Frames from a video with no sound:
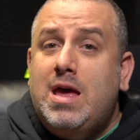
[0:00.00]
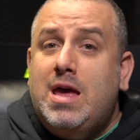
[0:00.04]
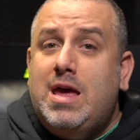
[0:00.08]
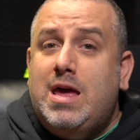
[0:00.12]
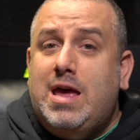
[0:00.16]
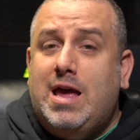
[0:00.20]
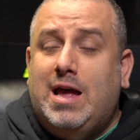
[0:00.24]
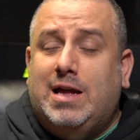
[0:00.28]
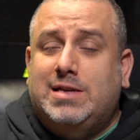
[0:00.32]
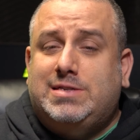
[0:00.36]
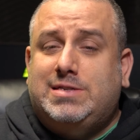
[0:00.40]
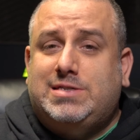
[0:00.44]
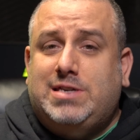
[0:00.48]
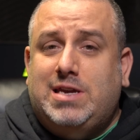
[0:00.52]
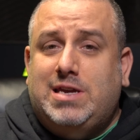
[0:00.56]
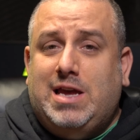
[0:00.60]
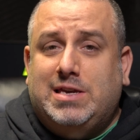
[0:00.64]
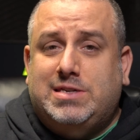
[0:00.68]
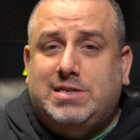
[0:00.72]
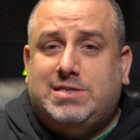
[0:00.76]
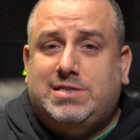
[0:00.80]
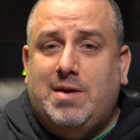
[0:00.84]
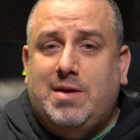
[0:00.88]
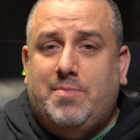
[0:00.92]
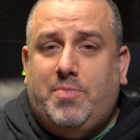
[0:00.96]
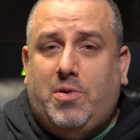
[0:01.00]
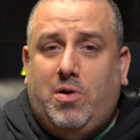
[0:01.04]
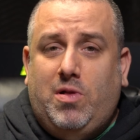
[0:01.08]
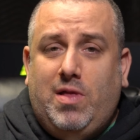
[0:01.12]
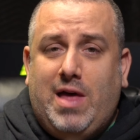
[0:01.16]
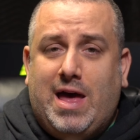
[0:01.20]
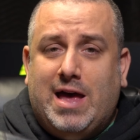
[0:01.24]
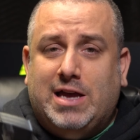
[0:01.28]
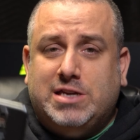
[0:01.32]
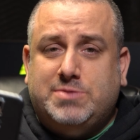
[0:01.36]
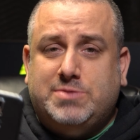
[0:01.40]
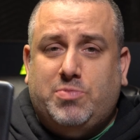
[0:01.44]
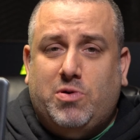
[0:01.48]
It's as simple
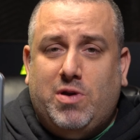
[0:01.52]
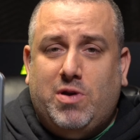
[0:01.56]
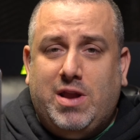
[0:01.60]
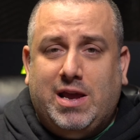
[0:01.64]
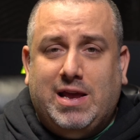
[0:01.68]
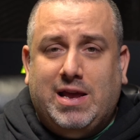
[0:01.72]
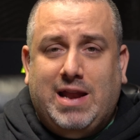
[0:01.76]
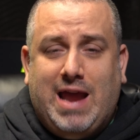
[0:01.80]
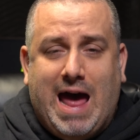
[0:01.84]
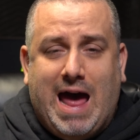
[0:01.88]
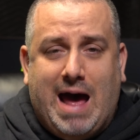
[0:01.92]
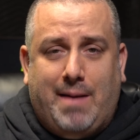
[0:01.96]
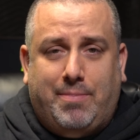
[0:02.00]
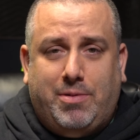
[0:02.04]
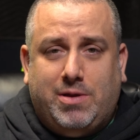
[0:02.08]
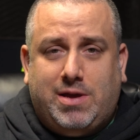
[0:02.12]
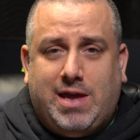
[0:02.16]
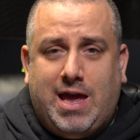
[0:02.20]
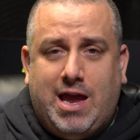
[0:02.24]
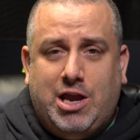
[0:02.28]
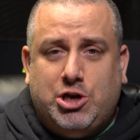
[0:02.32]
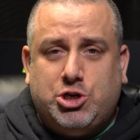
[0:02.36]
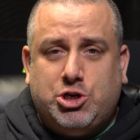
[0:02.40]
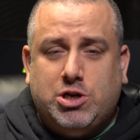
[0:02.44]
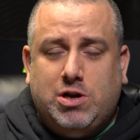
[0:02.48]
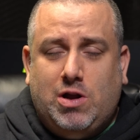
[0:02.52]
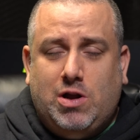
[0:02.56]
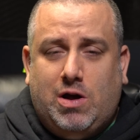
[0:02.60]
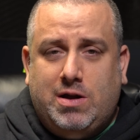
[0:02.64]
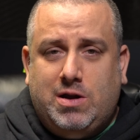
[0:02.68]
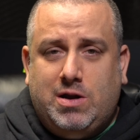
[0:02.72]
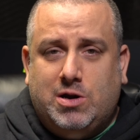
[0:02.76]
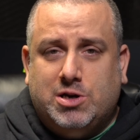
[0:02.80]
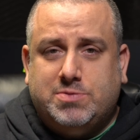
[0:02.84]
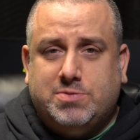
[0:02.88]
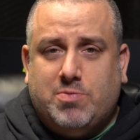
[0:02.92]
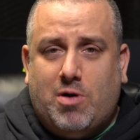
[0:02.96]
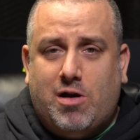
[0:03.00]
as putting an application on
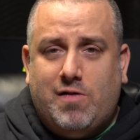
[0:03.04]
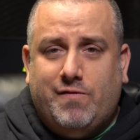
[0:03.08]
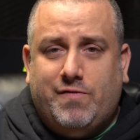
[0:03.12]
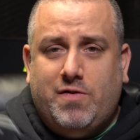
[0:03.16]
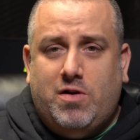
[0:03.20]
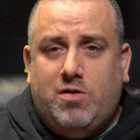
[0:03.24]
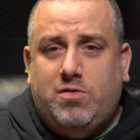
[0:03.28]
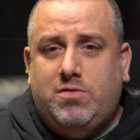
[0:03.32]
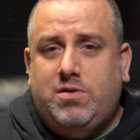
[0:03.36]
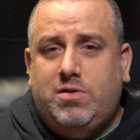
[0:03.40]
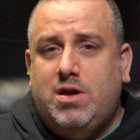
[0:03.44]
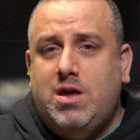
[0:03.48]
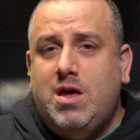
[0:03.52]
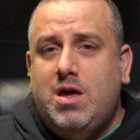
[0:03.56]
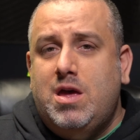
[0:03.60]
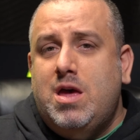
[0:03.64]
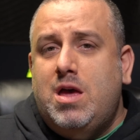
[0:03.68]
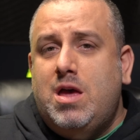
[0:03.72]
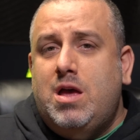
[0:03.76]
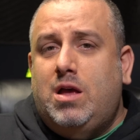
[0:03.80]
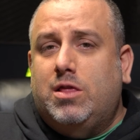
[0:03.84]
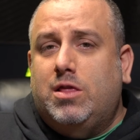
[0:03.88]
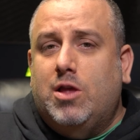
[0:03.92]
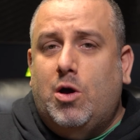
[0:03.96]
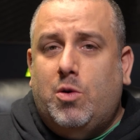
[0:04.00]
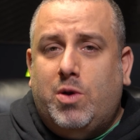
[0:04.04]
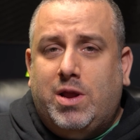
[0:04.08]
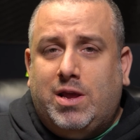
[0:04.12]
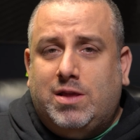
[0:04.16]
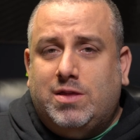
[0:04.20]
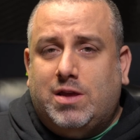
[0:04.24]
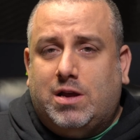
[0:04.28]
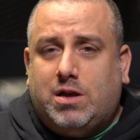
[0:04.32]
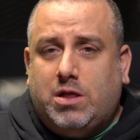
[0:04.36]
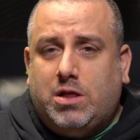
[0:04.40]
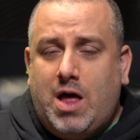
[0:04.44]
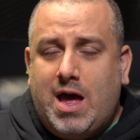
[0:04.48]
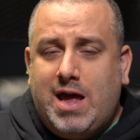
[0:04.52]
your smartphone, loading
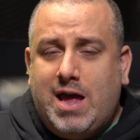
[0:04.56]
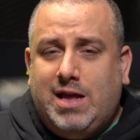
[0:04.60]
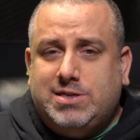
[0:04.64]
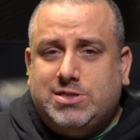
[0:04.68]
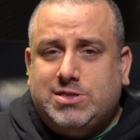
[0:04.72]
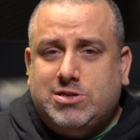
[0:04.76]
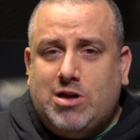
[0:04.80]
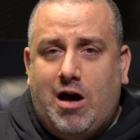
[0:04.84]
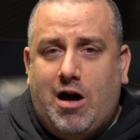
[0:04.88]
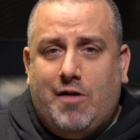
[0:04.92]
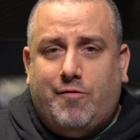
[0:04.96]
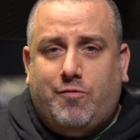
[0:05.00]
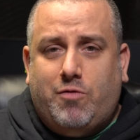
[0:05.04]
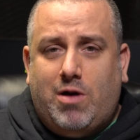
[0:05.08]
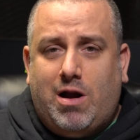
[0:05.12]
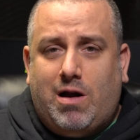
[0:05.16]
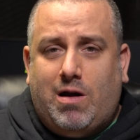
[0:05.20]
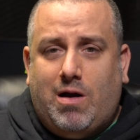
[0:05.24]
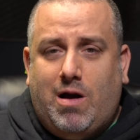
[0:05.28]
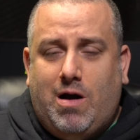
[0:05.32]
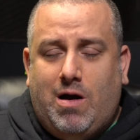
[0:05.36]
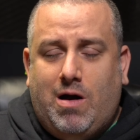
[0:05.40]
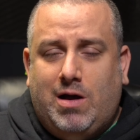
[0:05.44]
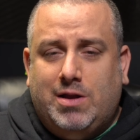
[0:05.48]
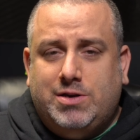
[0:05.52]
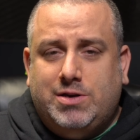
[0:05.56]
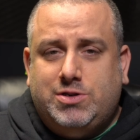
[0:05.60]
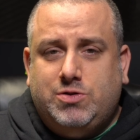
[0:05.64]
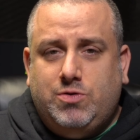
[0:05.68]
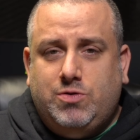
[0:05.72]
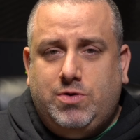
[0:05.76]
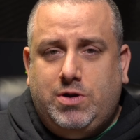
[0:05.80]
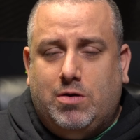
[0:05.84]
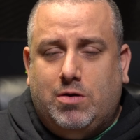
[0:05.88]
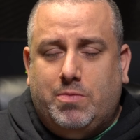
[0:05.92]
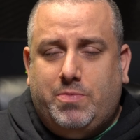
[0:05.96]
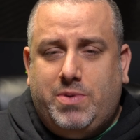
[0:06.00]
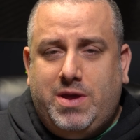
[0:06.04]
the client software onto
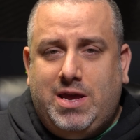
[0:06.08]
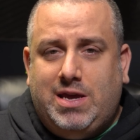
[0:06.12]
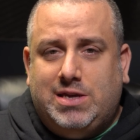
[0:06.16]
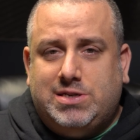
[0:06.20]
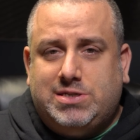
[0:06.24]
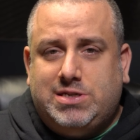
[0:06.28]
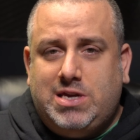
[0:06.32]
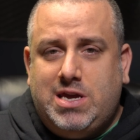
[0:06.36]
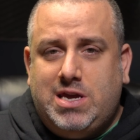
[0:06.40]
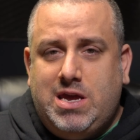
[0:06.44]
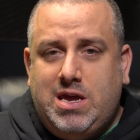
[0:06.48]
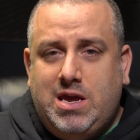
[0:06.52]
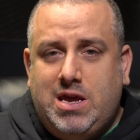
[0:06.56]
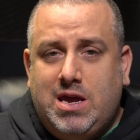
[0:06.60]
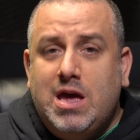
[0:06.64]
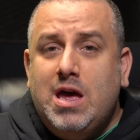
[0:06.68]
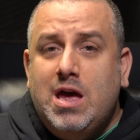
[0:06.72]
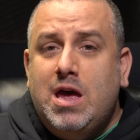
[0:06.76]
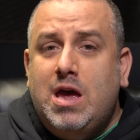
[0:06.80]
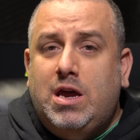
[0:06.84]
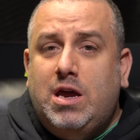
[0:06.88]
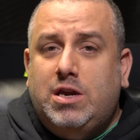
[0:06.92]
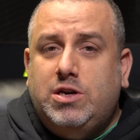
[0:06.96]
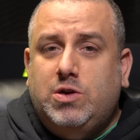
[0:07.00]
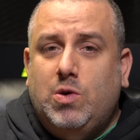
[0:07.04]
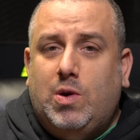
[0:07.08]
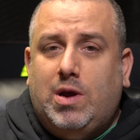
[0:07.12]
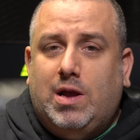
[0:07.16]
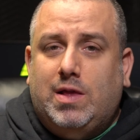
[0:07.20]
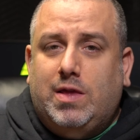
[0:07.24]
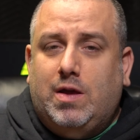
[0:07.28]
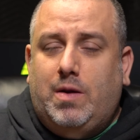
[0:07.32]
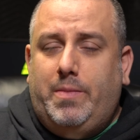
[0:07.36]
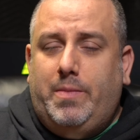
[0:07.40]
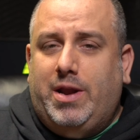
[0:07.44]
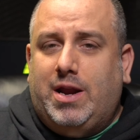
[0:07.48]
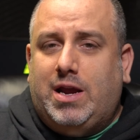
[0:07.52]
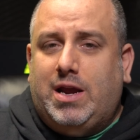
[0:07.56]
your PC, doing a
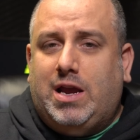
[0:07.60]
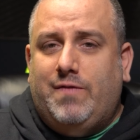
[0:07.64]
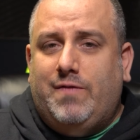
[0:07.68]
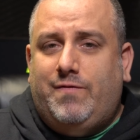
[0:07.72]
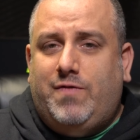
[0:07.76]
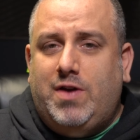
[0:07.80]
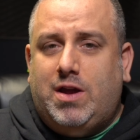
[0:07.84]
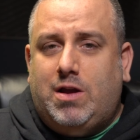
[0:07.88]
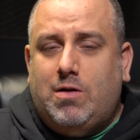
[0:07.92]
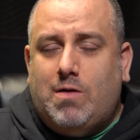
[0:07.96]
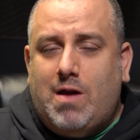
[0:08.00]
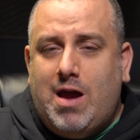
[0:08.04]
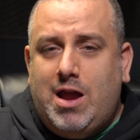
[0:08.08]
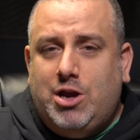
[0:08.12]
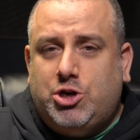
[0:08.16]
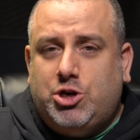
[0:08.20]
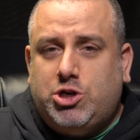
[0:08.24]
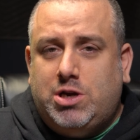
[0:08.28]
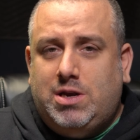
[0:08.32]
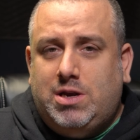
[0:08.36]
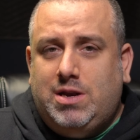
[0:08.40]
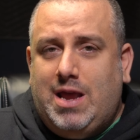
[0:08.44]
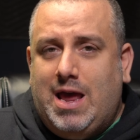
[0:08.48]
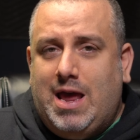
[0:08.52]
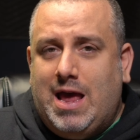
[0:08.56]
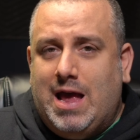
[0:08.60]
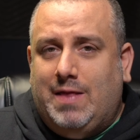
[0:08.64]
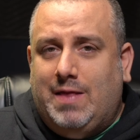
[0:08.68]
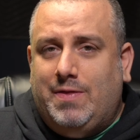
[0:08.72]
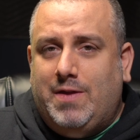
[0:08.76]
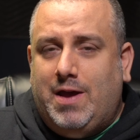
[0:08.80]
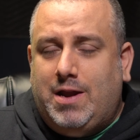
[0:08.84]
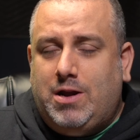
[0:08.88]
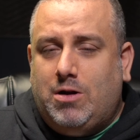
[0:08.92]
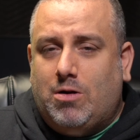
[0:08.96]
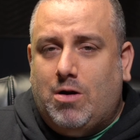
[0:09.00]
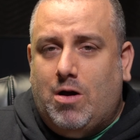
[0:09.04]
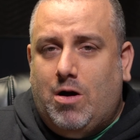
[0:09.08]
little bit of configuration, and
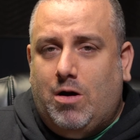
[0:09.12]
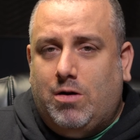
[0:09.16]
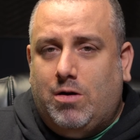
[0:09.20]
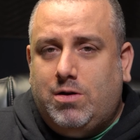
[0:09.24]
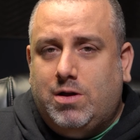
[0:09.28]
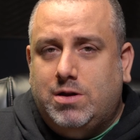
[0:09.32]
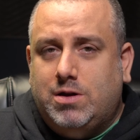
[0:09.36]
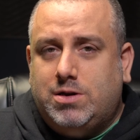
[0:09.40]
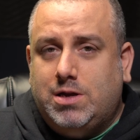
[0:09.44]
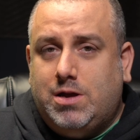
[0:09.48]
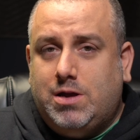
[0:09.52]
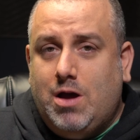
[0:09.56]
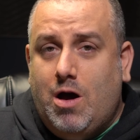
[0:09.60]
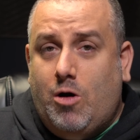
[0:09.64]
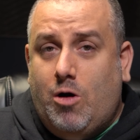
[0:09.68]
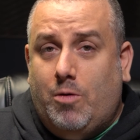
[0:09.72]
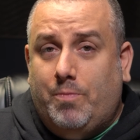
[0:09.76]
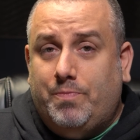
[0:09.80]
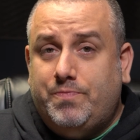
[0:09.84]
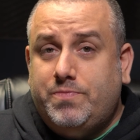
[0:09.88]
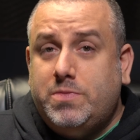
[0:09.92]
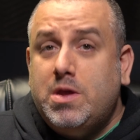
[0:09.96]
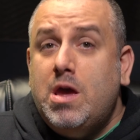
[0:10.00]
then you're all good to go.